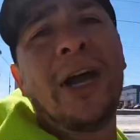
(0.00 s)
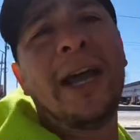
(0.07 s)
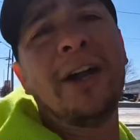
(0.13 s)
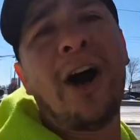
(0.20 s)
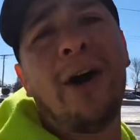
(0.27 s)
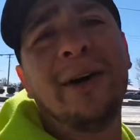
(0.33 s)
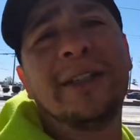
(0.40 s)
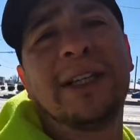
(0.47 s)
you
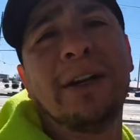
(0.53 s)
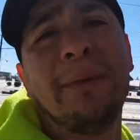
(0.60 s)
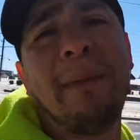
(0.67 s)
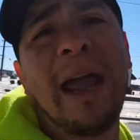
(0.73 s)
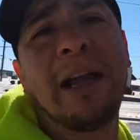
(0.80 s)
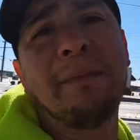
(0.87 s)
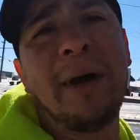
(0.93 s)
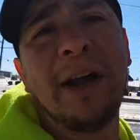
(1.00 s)
ain't always gonna
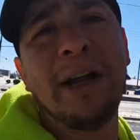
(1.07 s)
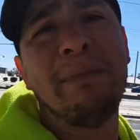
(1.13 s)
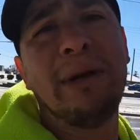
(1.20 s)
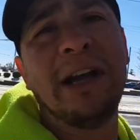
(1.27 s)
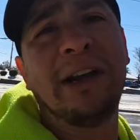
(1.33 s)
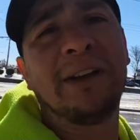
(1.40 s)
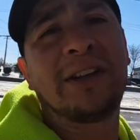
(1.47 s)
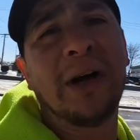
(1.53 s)
make money
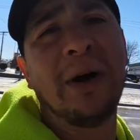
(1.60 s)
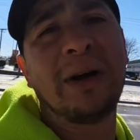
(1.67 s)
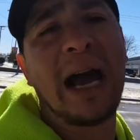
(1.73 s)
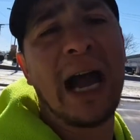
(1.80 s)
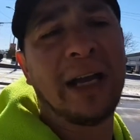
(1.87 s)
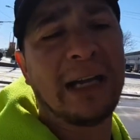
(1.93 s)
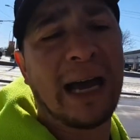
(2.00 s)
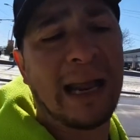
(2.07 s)
being a tow
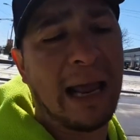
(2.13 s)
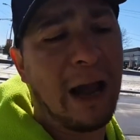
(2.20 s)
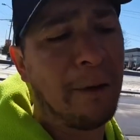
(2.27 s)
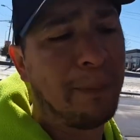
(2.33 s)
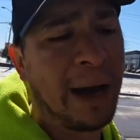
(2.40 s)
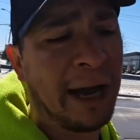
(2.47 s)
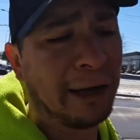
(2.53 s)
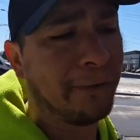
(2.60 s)
guy. You gotta
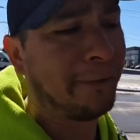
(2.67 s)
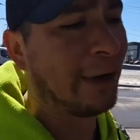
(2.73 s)
help out your